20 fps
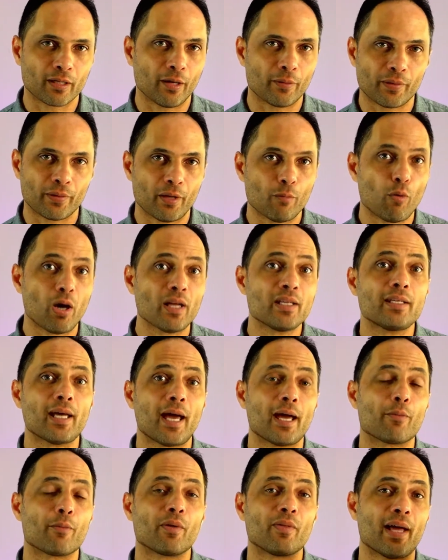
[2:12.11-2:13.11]
And then one day
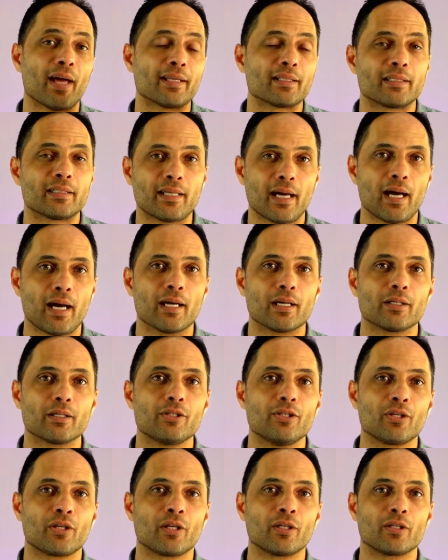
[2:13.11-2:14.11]
when that's done, you
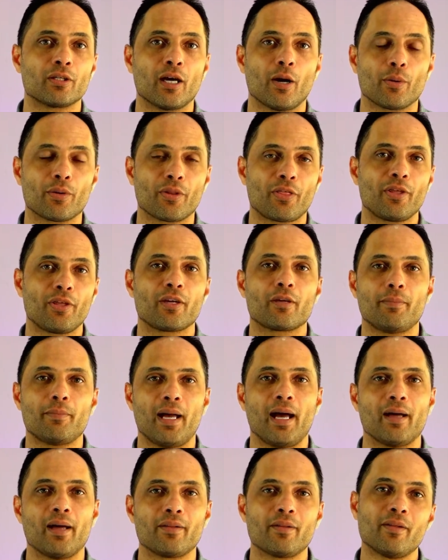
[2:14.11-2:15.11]
can go and think
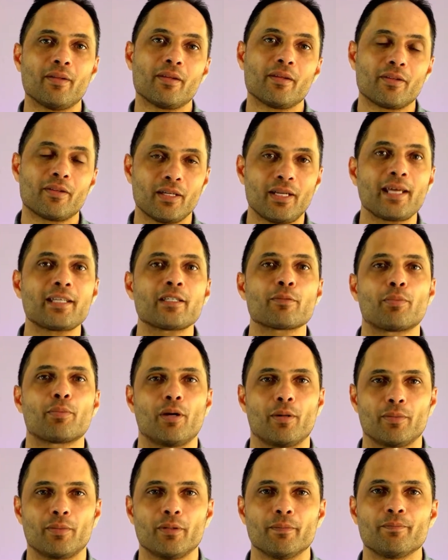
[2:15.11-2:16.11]
about the next
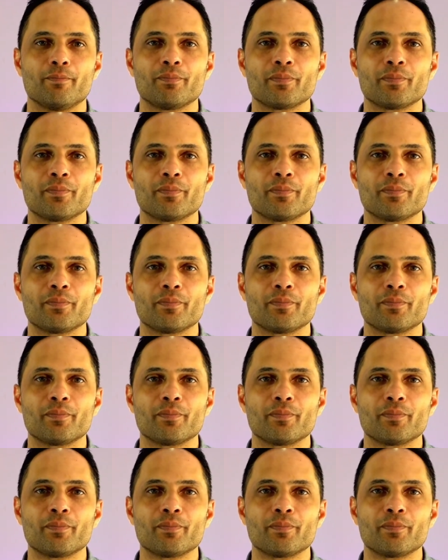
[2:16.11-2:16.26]
problem.